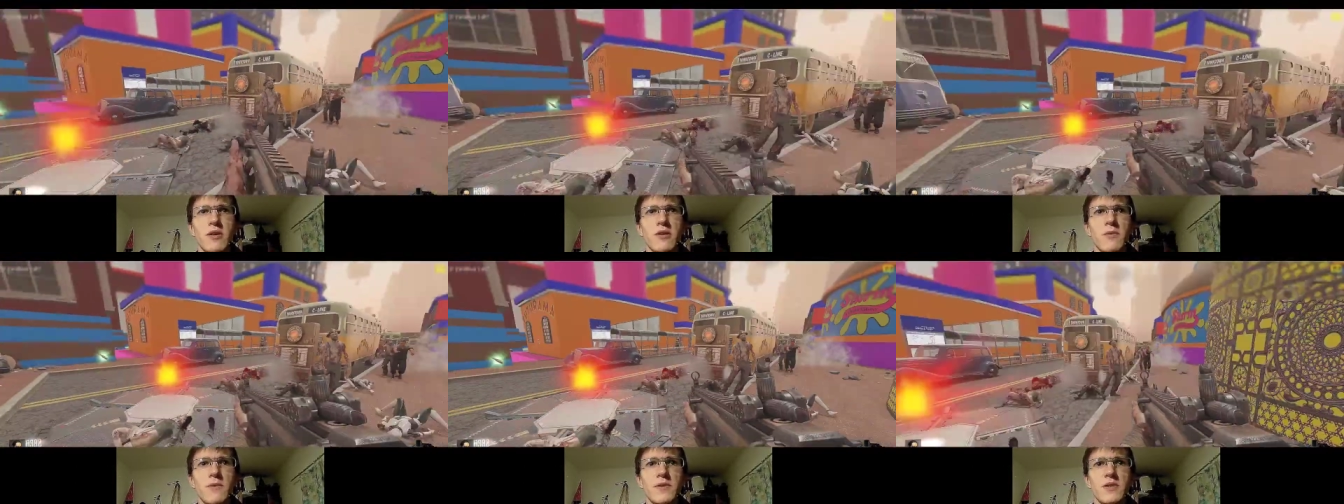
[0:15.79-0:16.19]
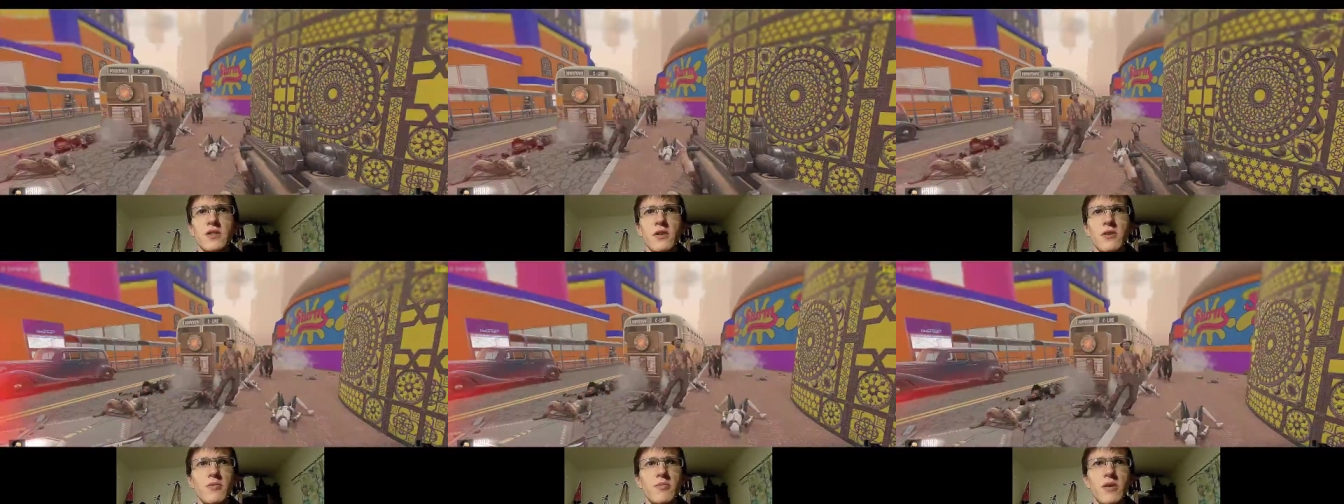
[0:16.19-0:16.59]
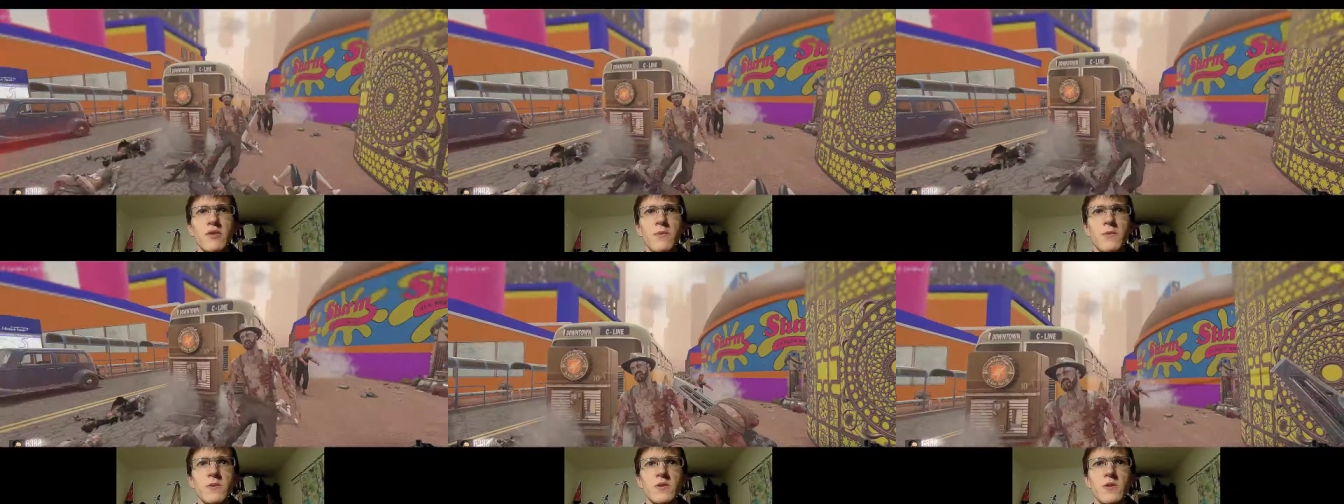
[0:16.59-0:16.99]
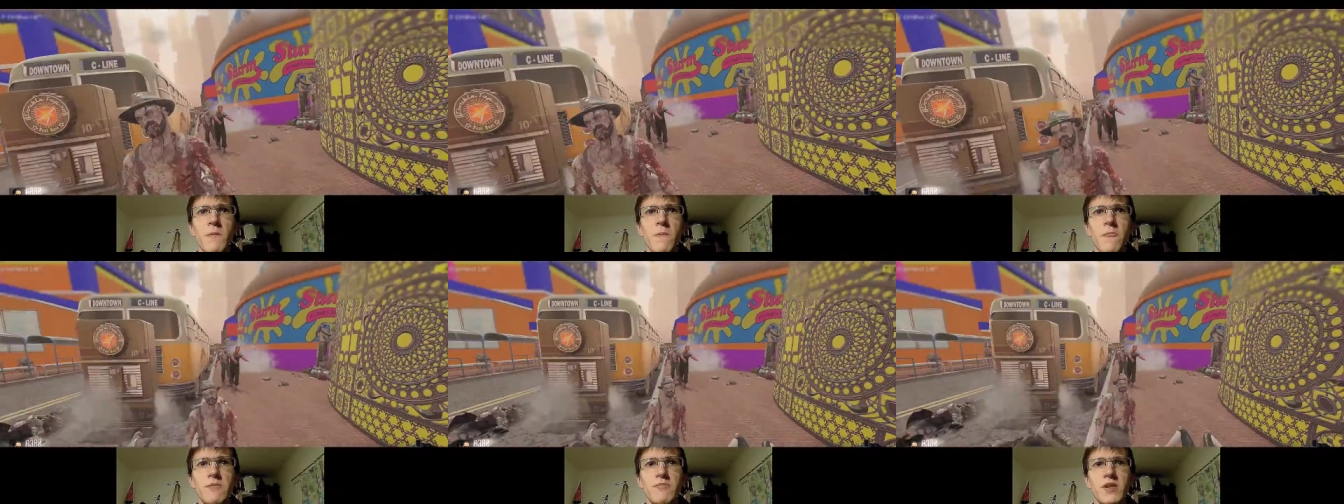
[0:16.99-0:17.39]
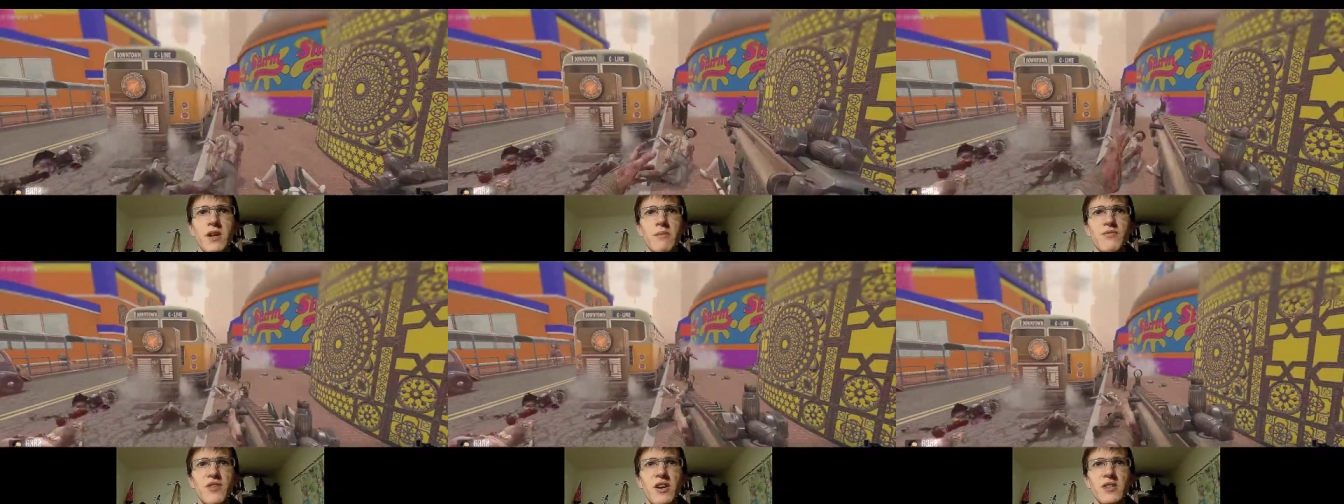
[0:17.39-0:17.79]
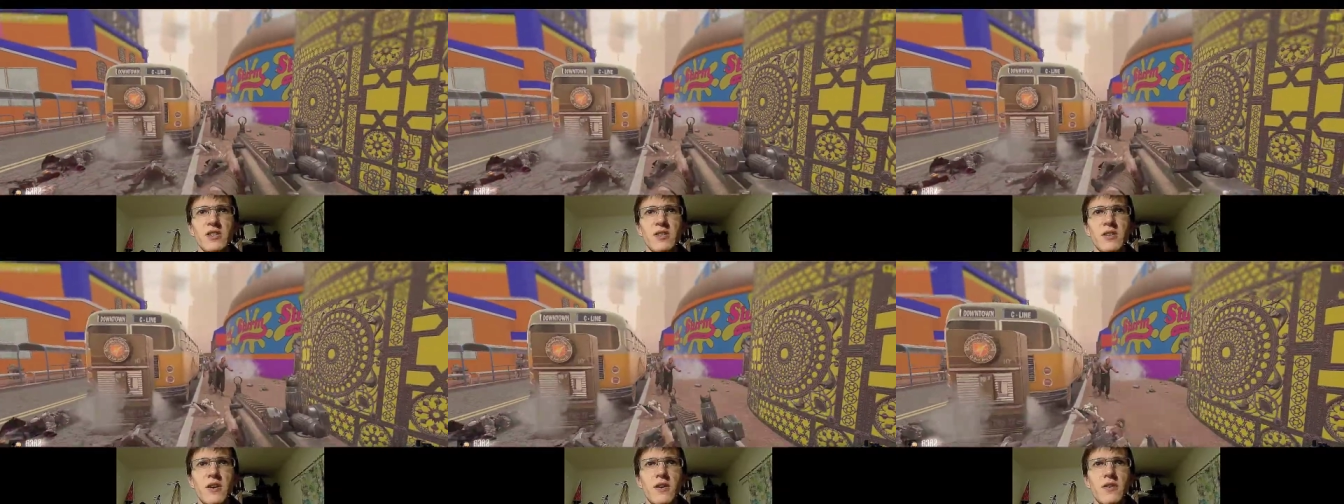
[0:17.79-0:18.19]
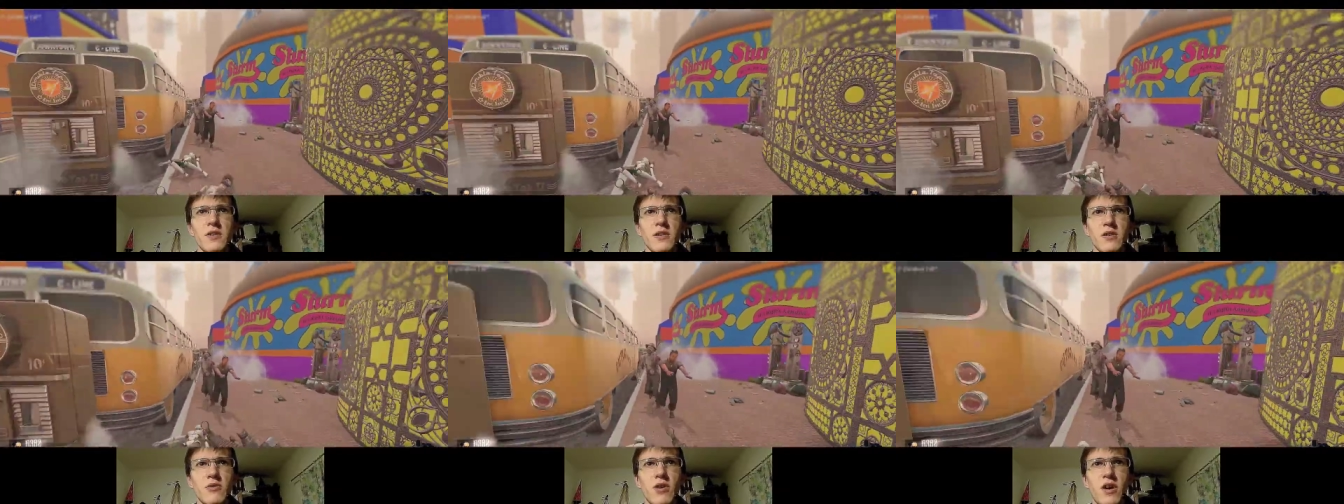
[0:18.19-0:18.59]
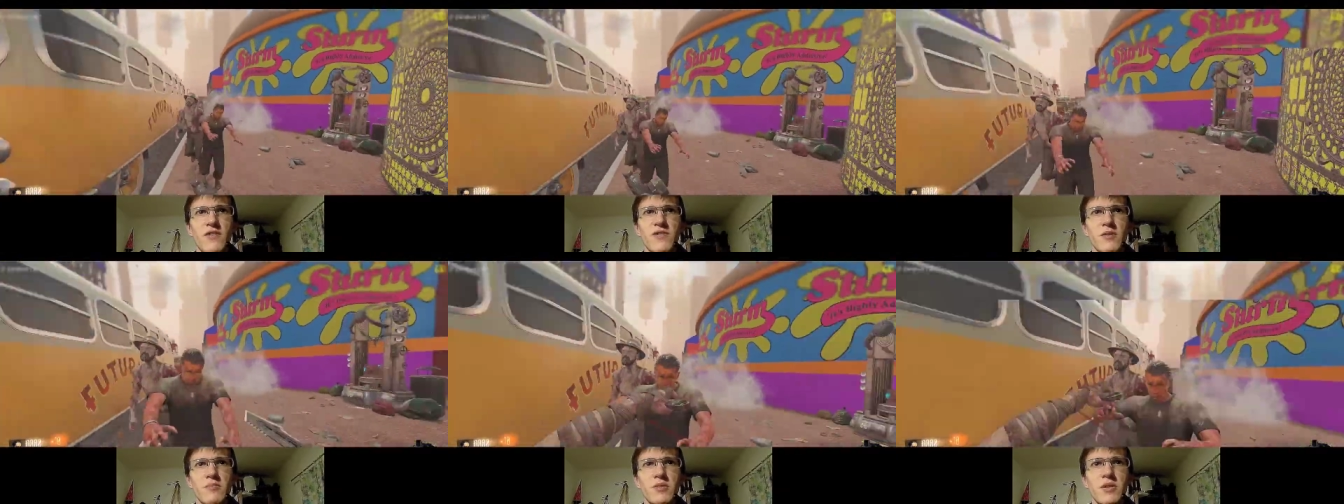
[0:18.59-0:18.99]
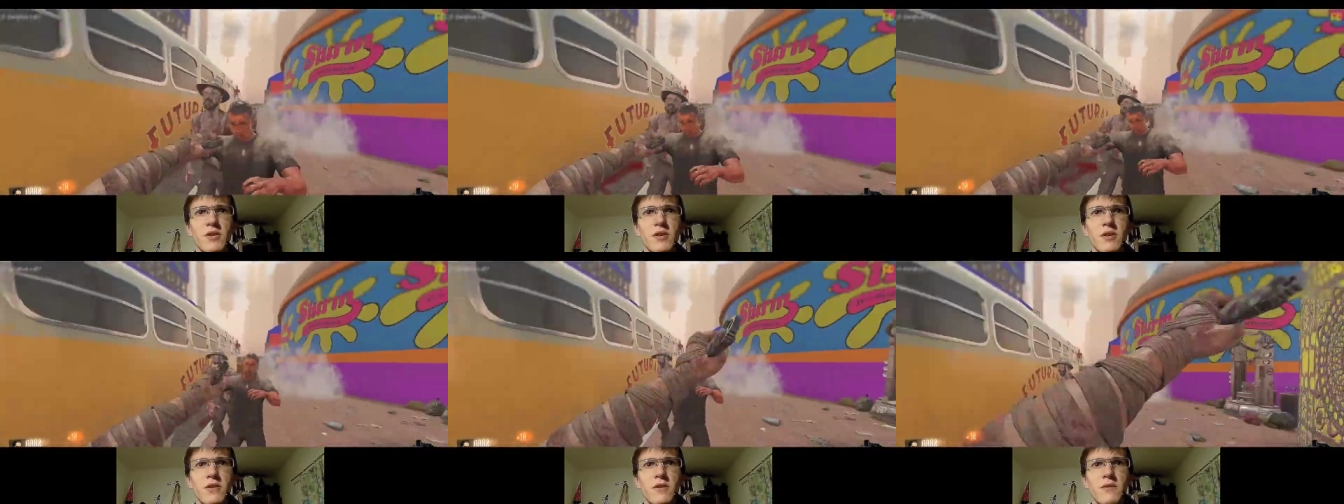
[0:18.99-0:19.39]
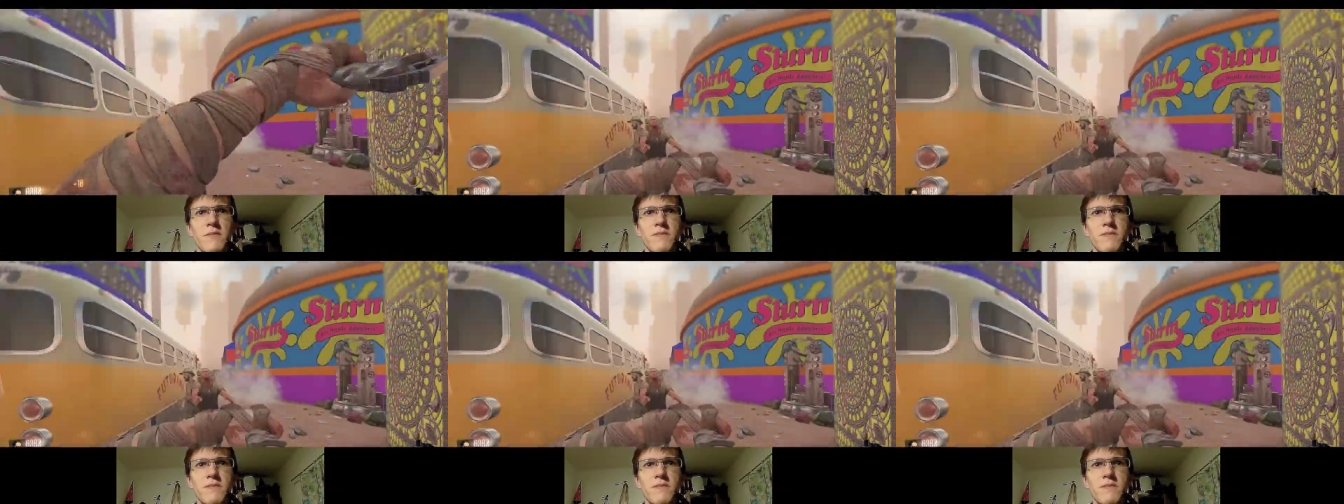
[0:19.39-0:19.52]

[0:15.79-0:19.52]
Oh my goodness, oh my goodness, they'll become faster. They'll go after me.